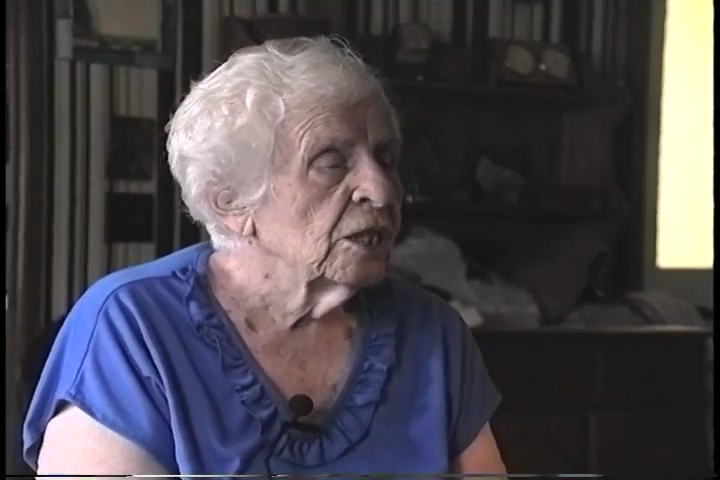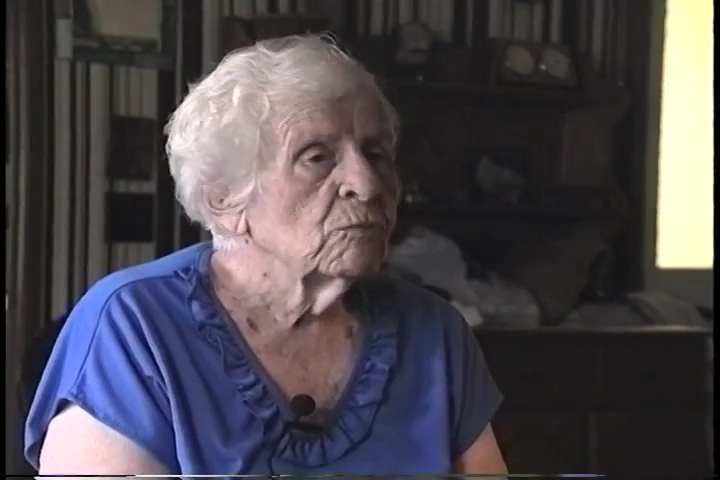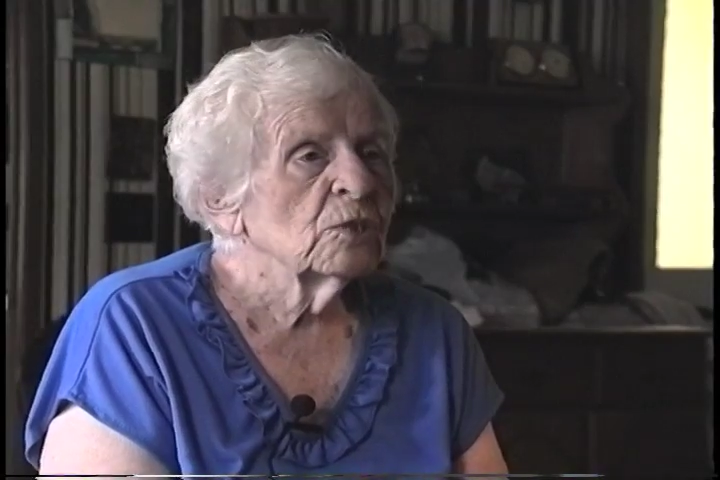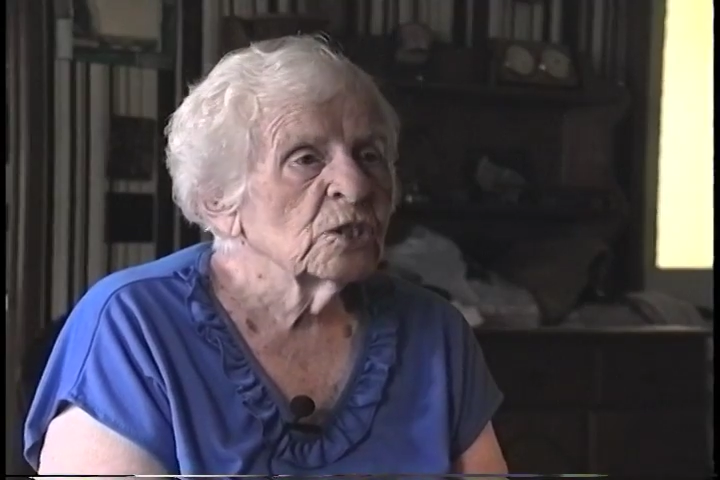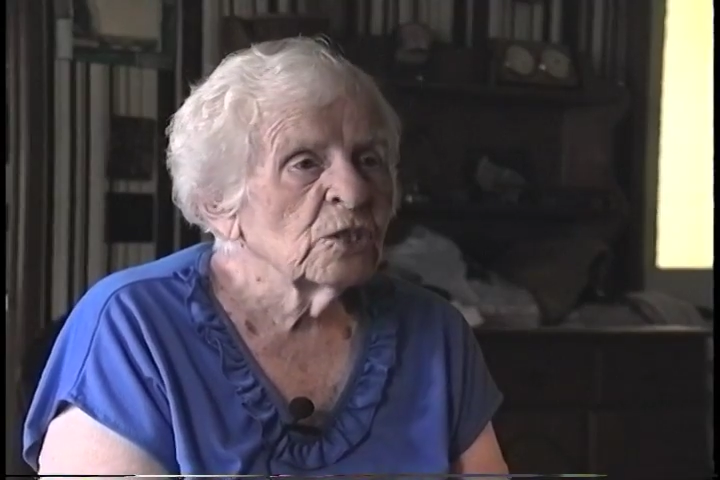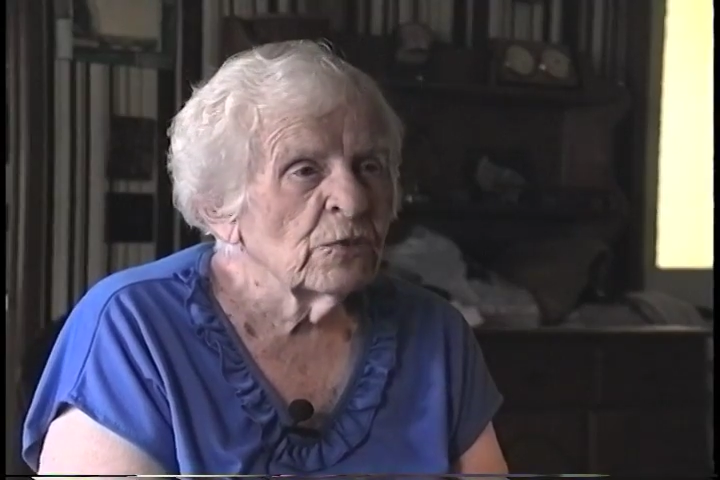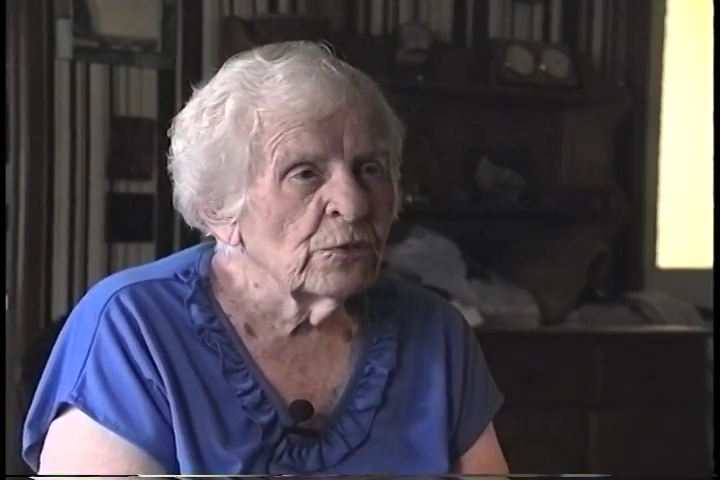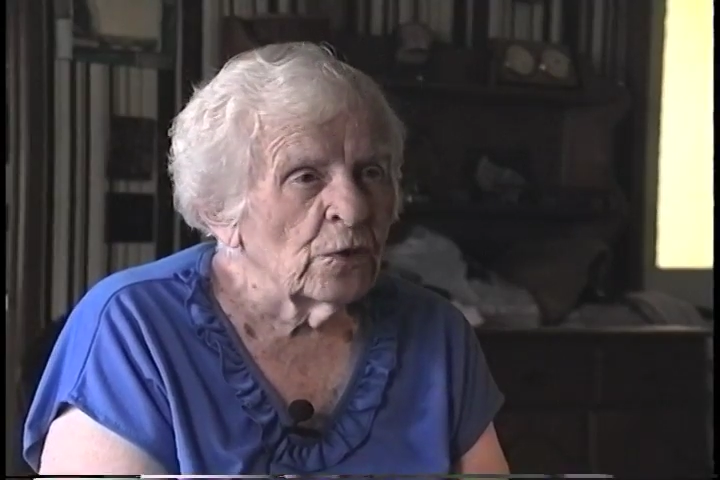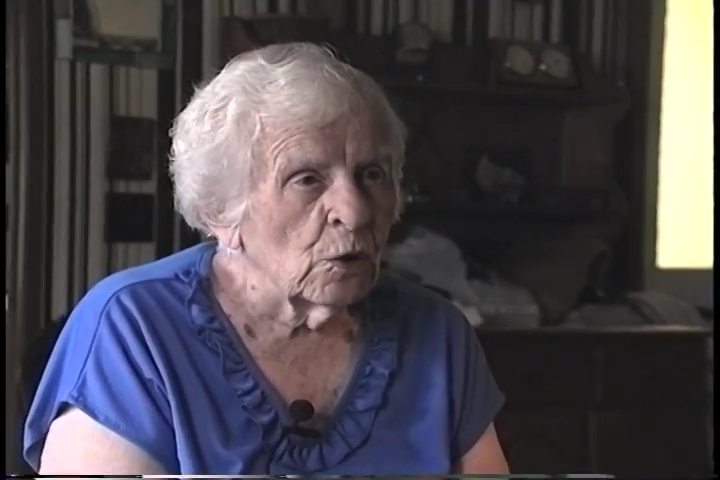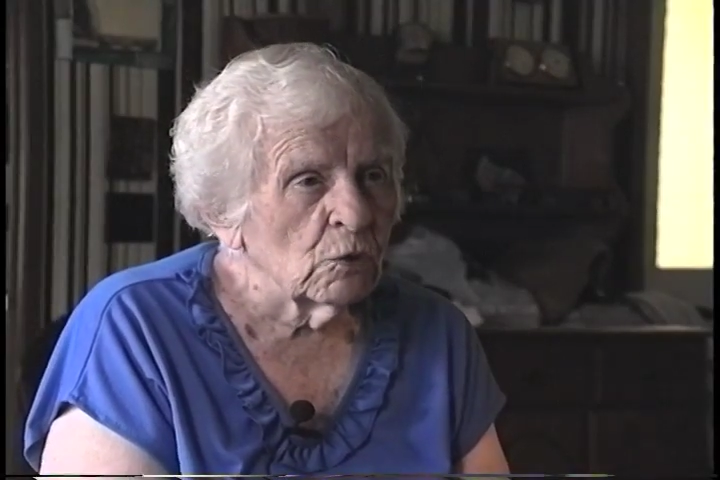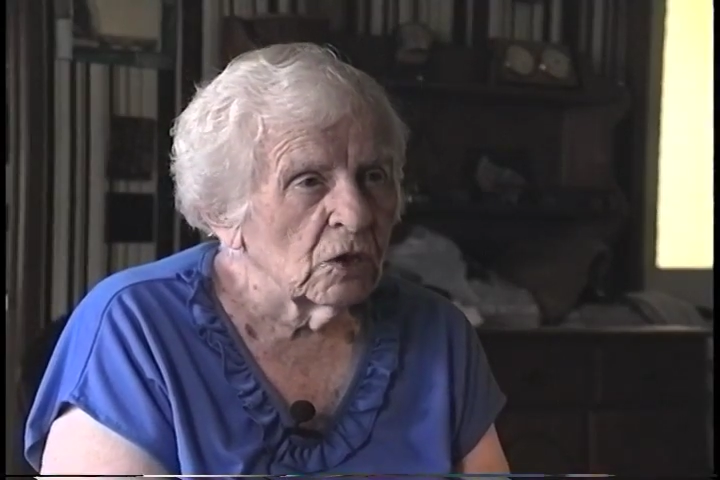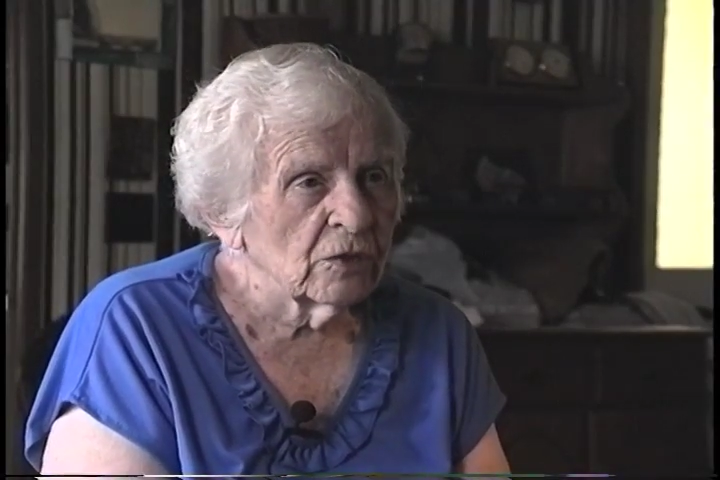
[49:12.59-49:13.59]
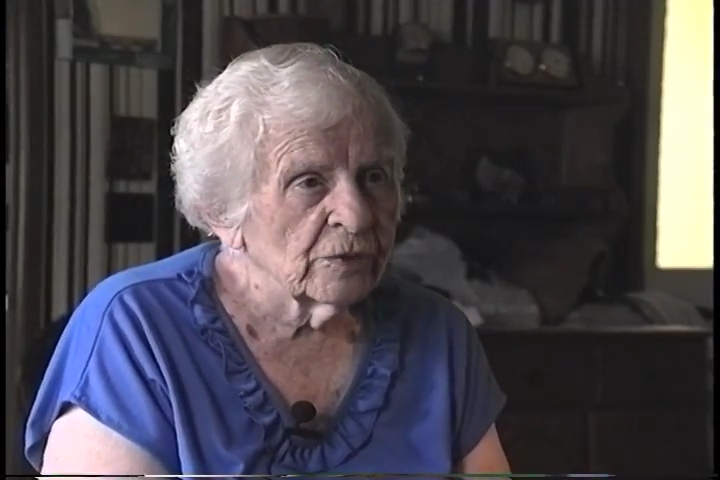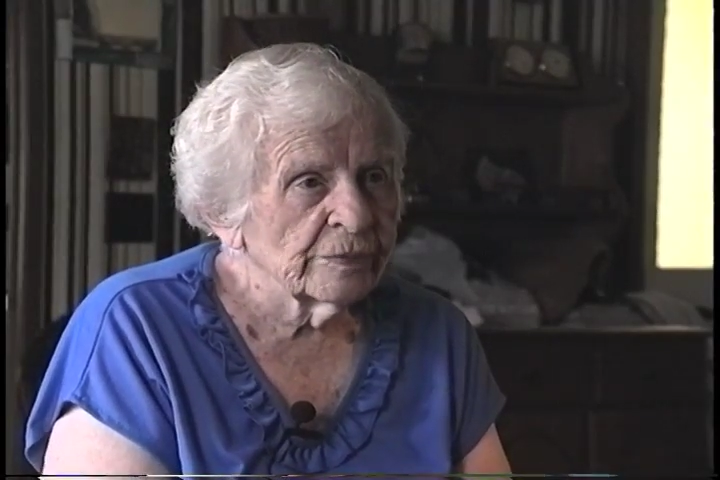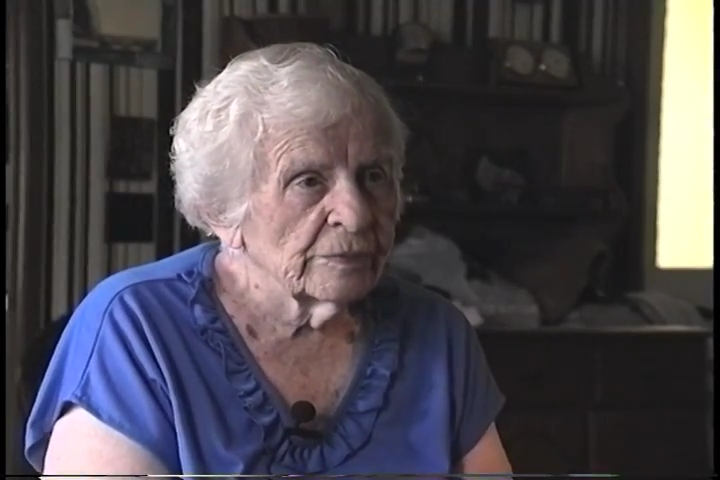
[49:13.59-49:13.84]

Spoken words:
was 4